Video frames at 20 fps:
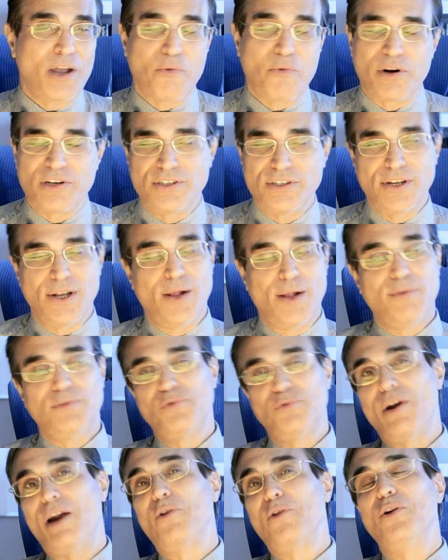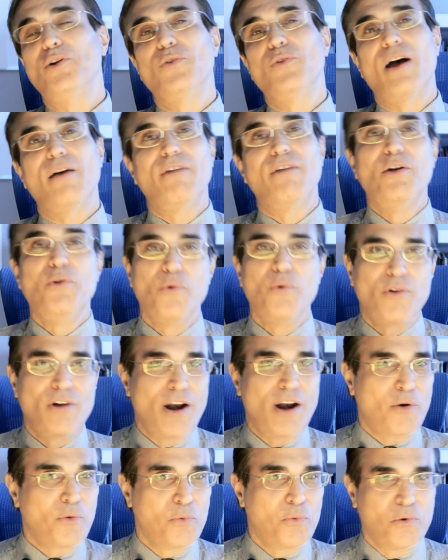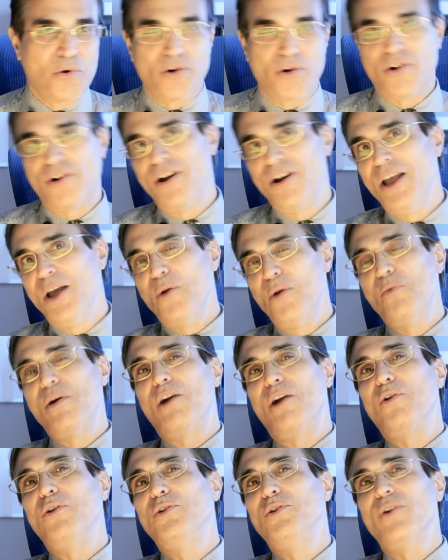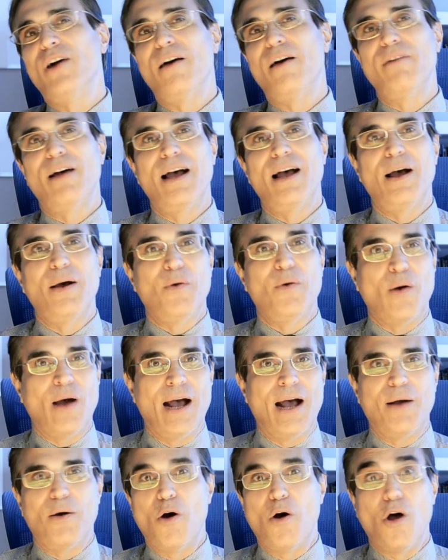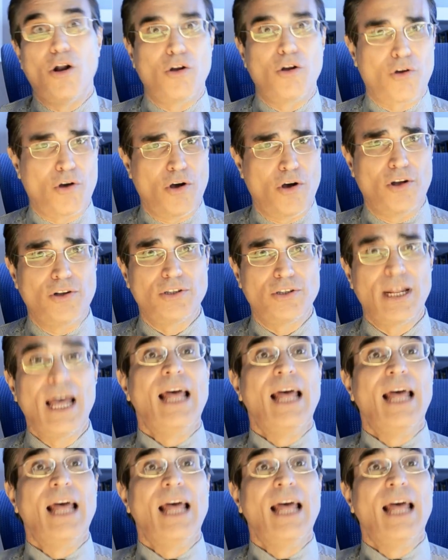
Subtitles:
ourselves, we are going to have a nuclear war, we are going to have a Holocaust,